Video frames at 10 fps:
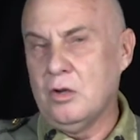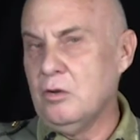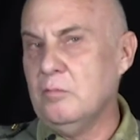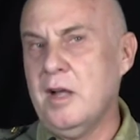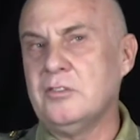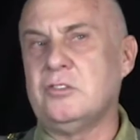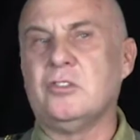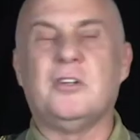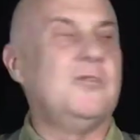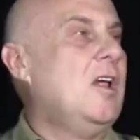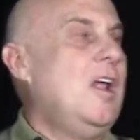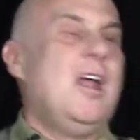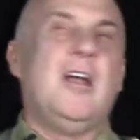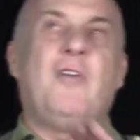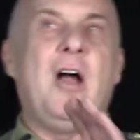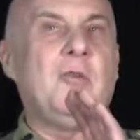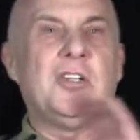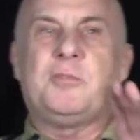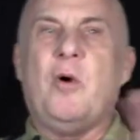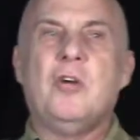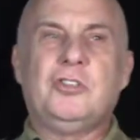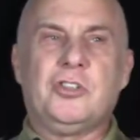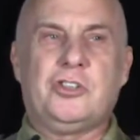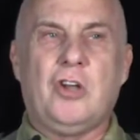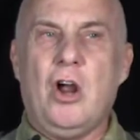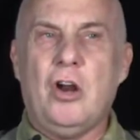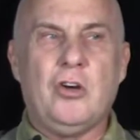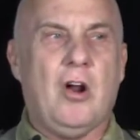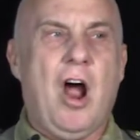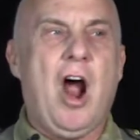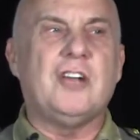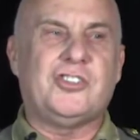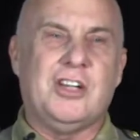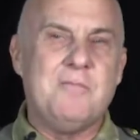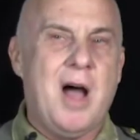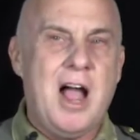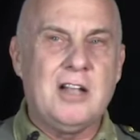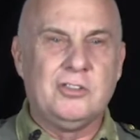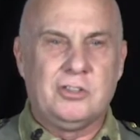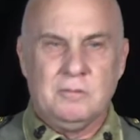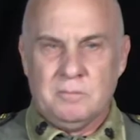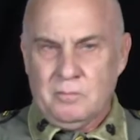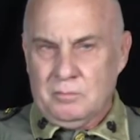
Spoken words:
Oh, masters, if I were disposed to stir your hearts and minds